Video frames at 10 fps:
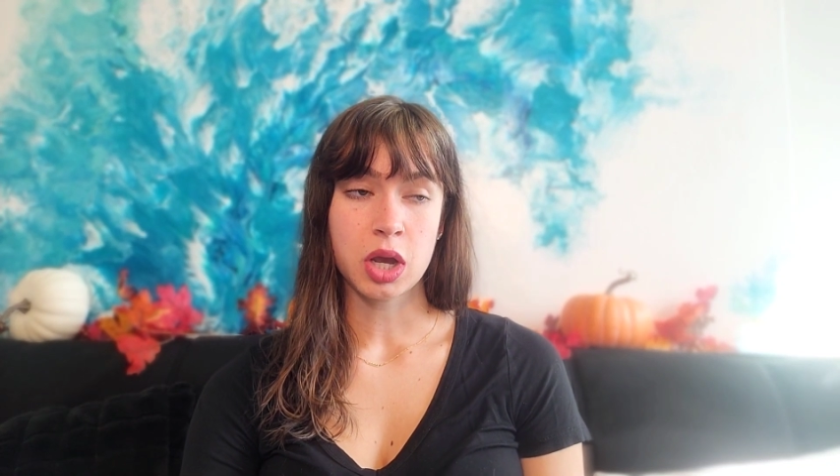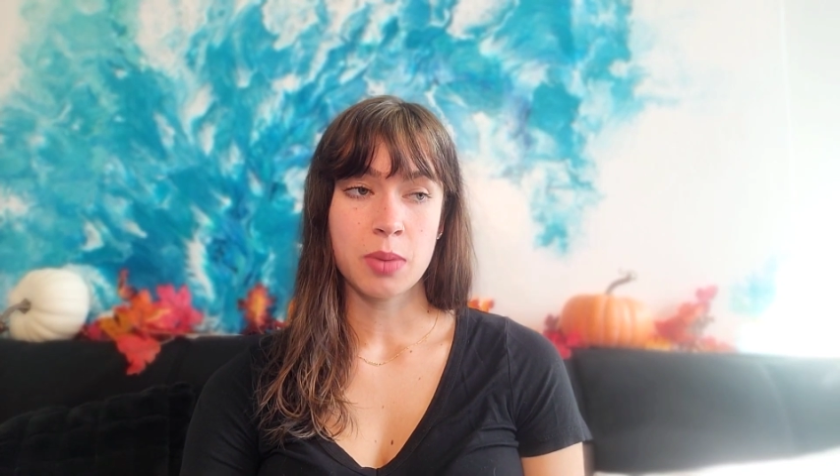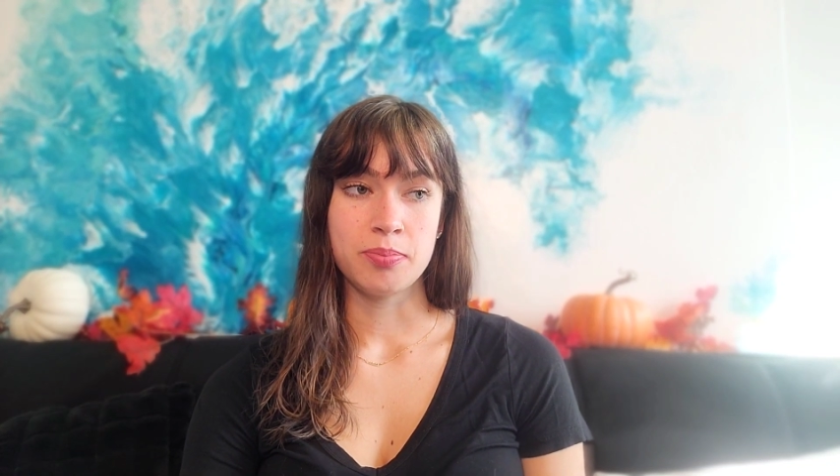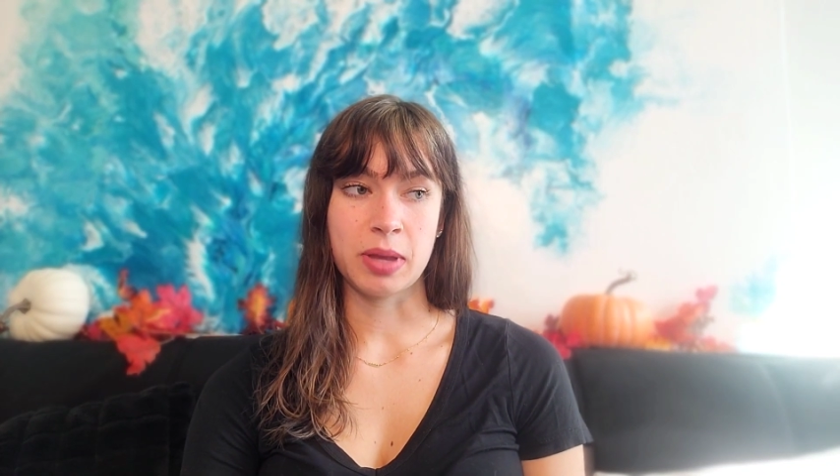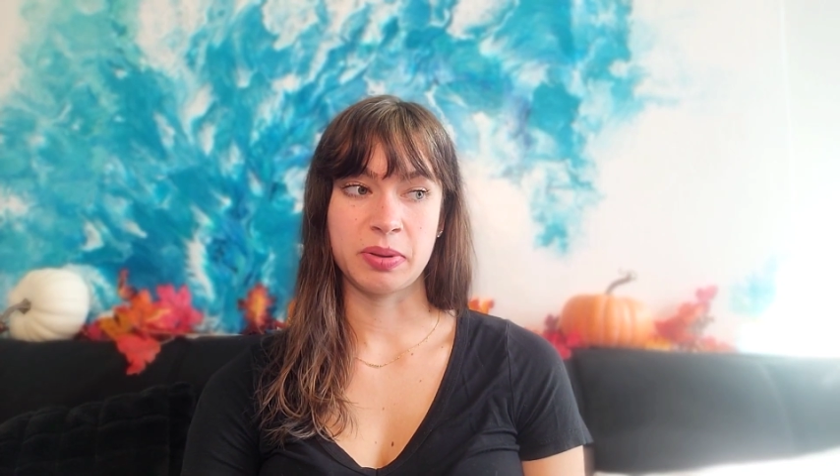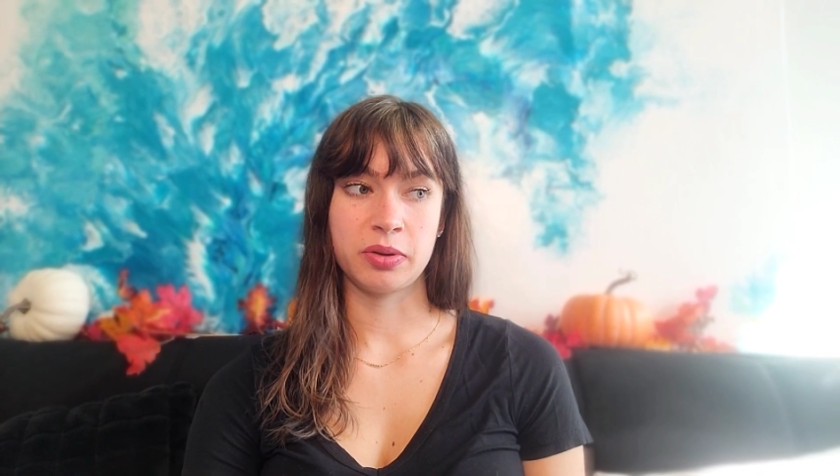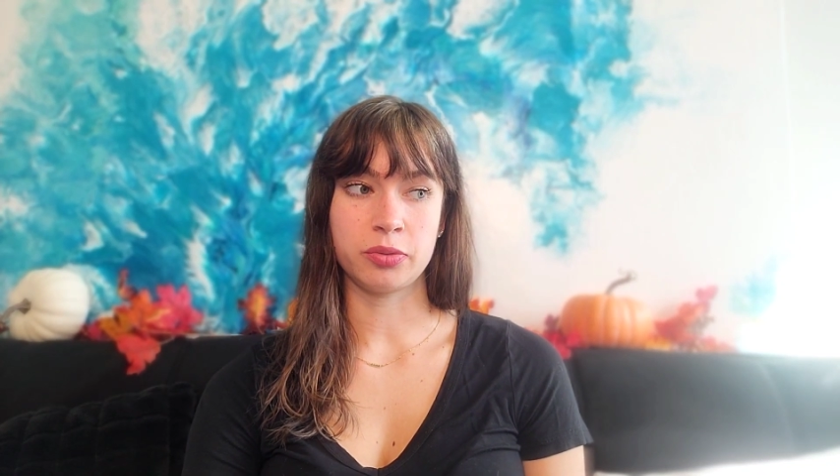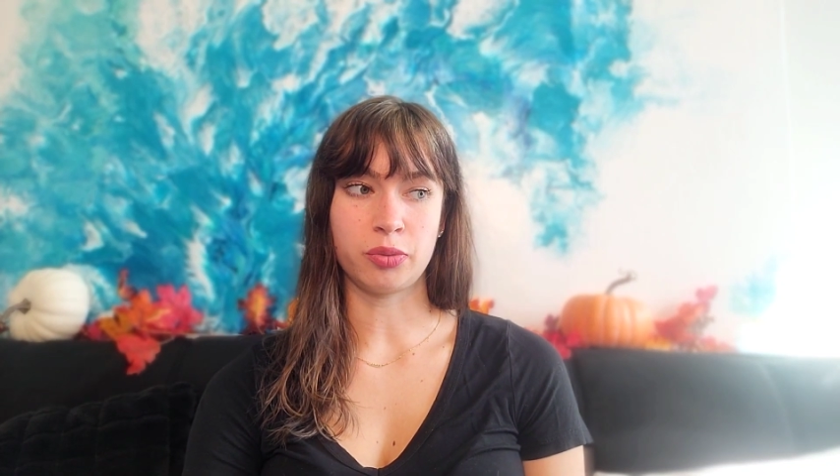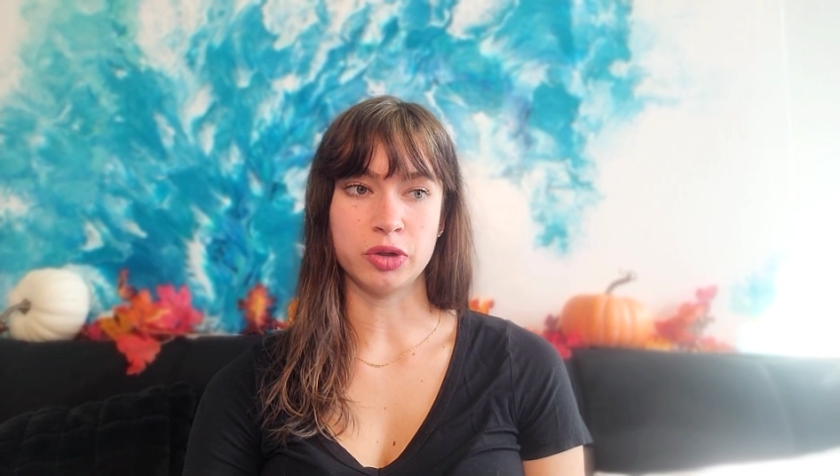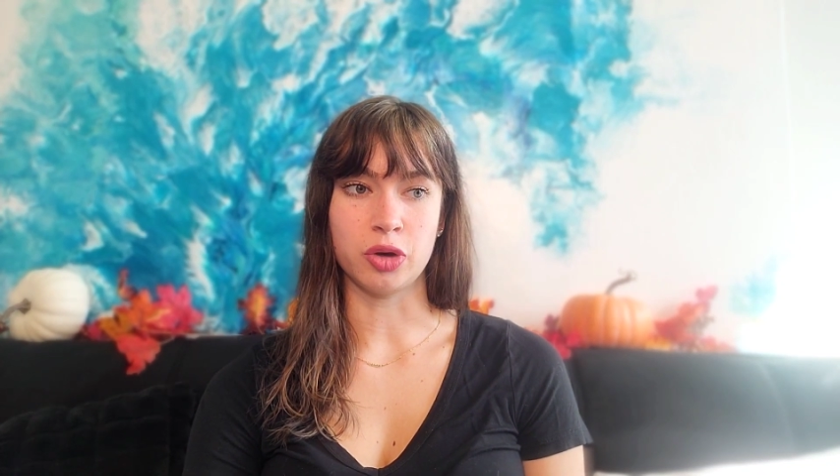Maybe
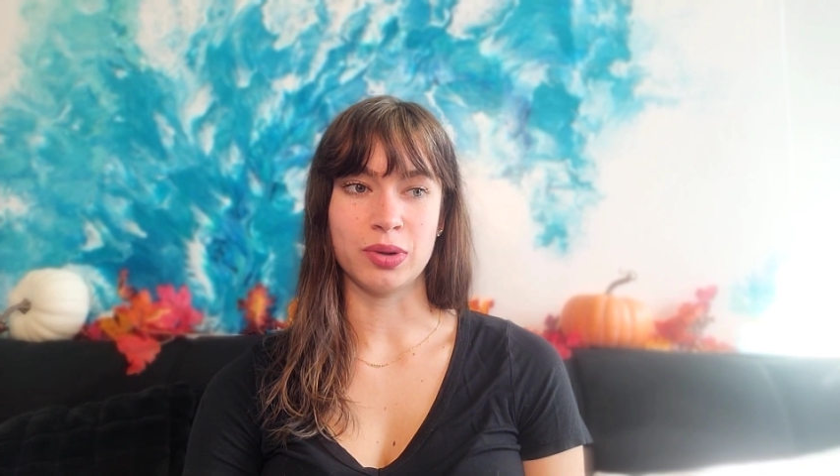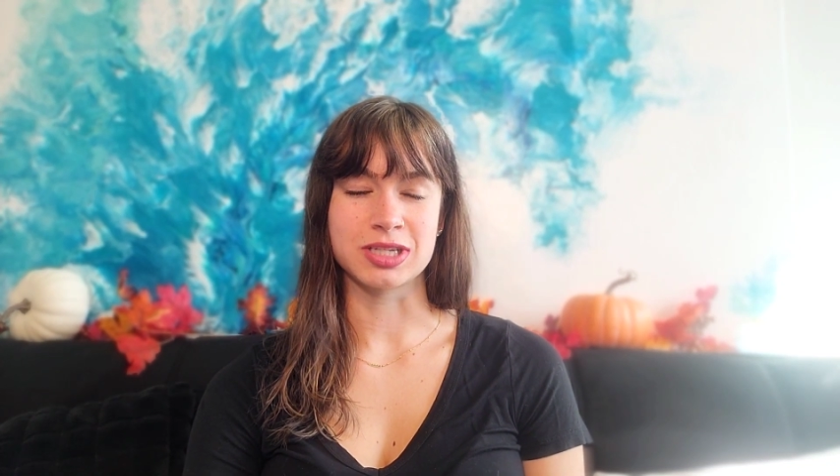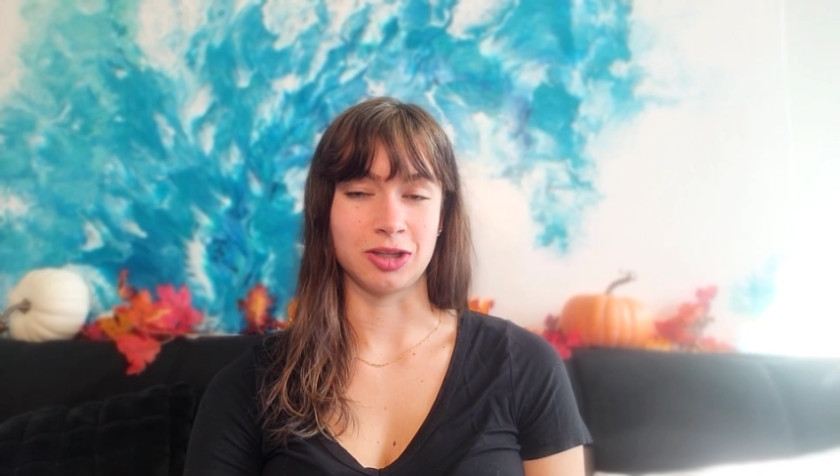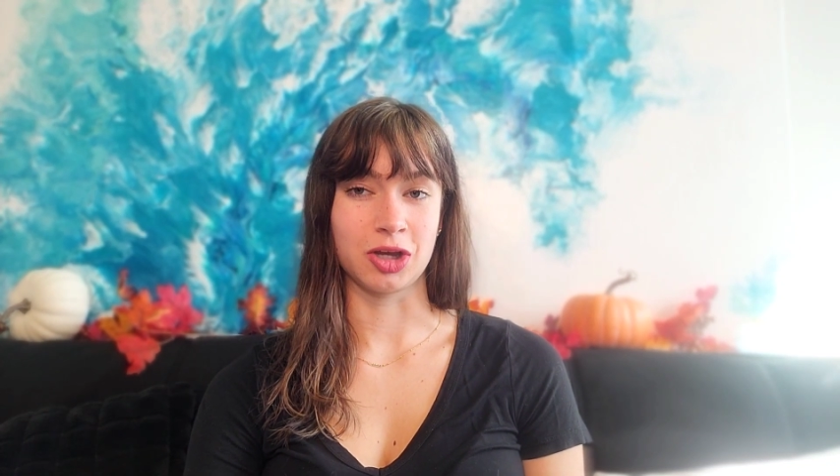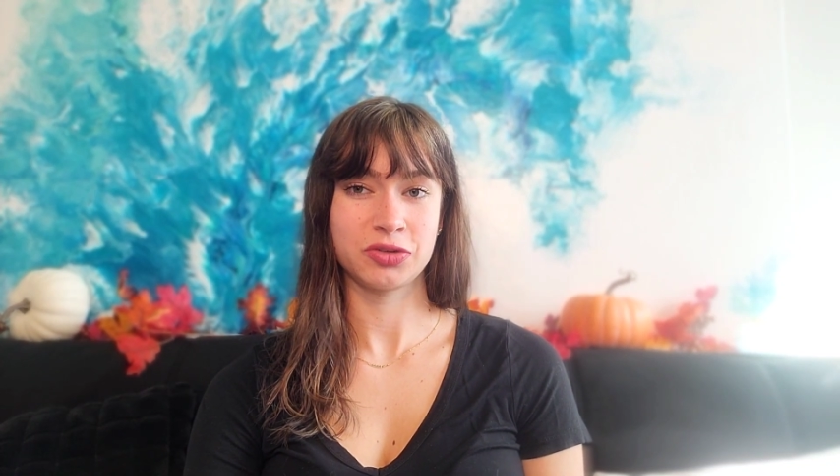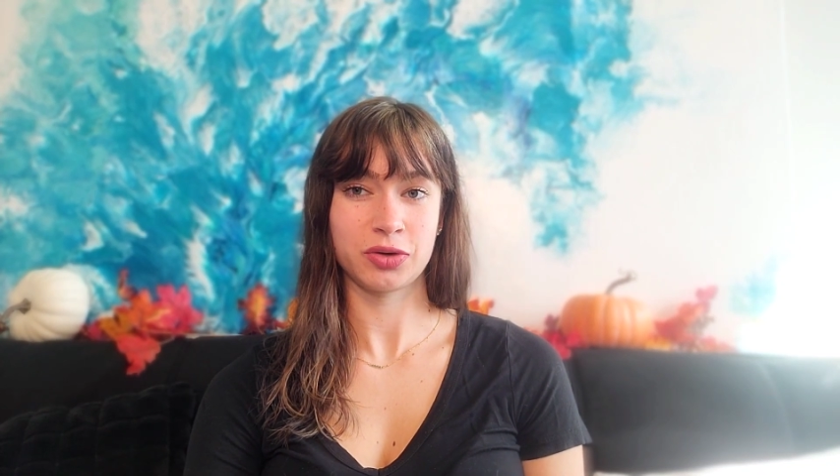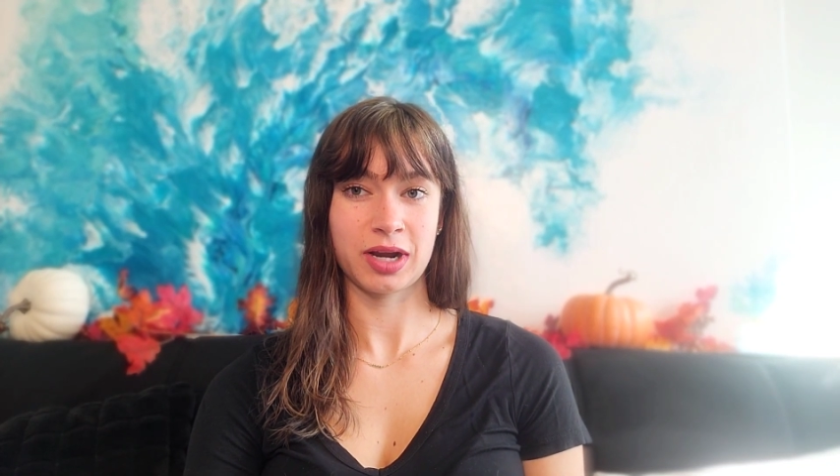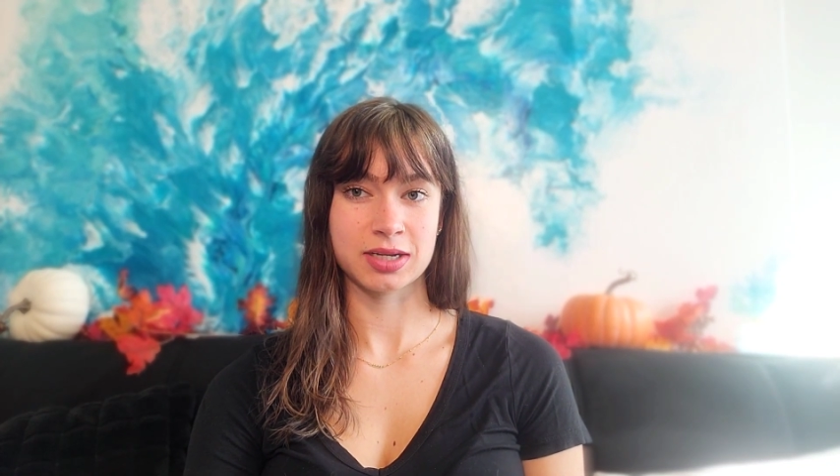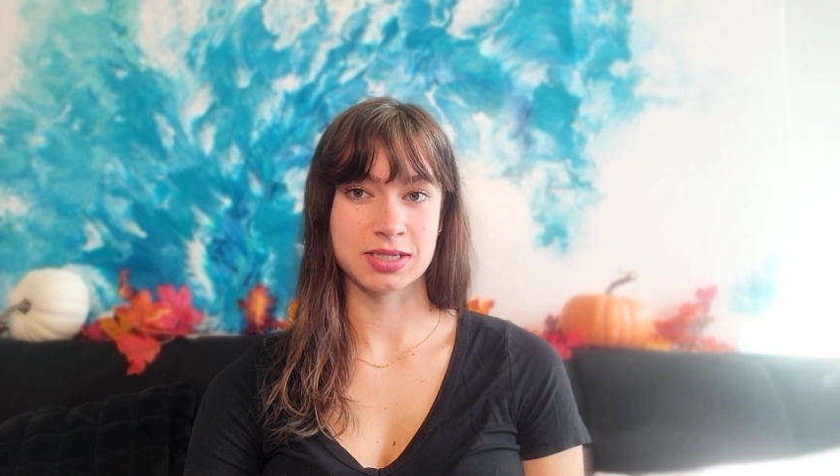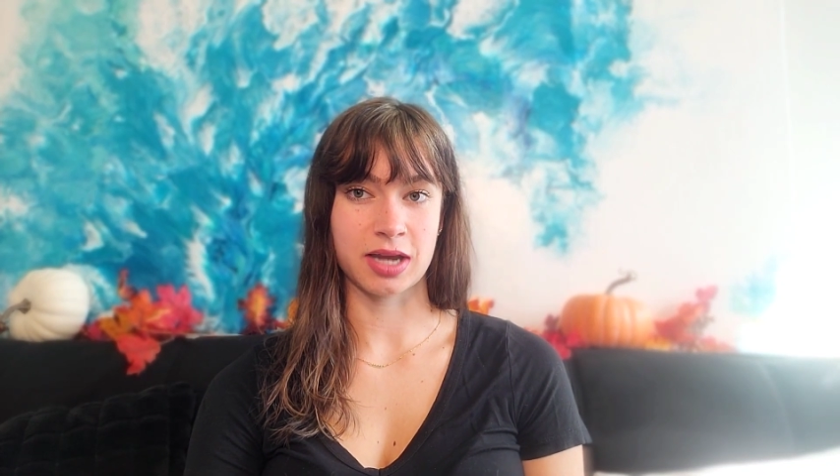we'll know what to look for
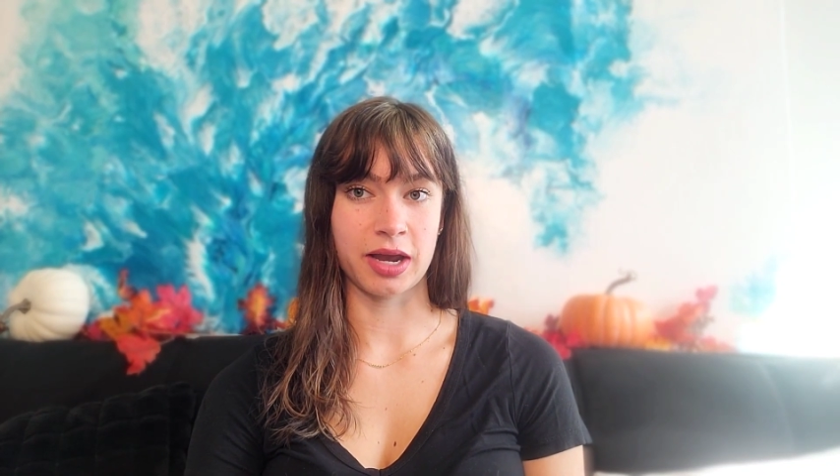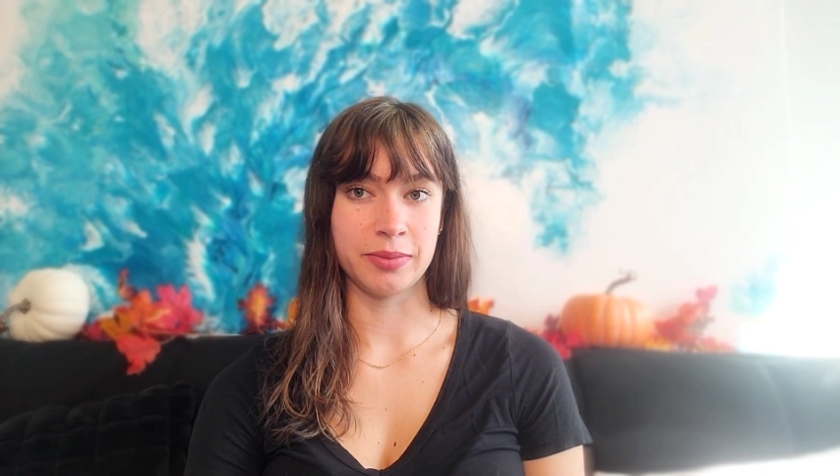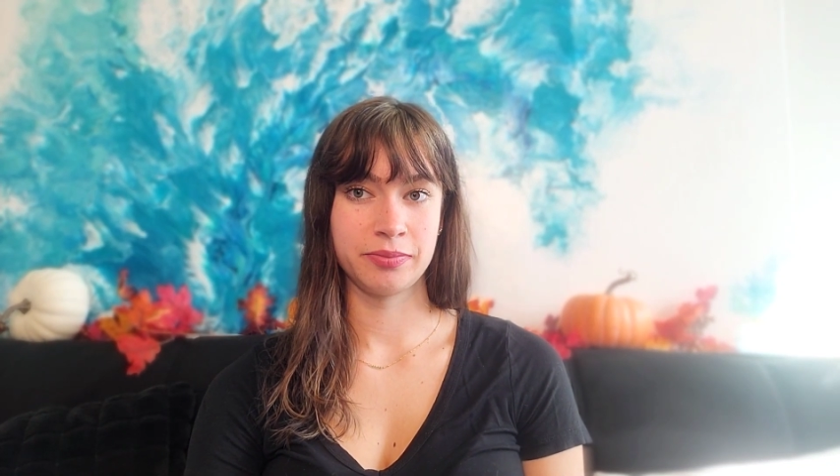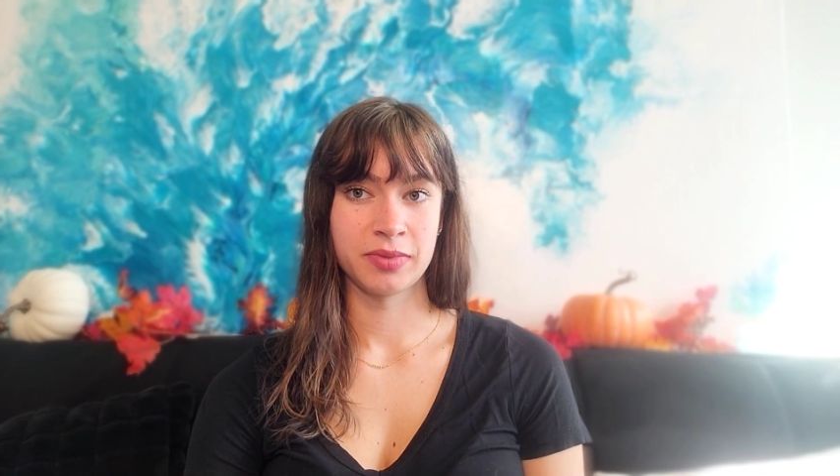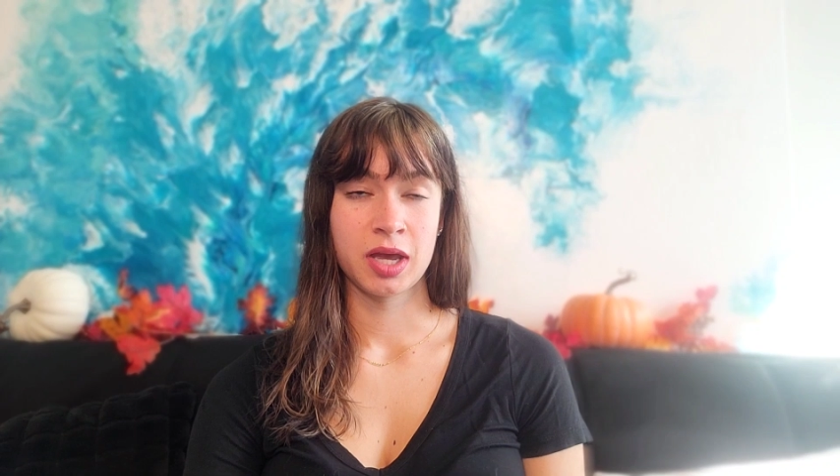next time.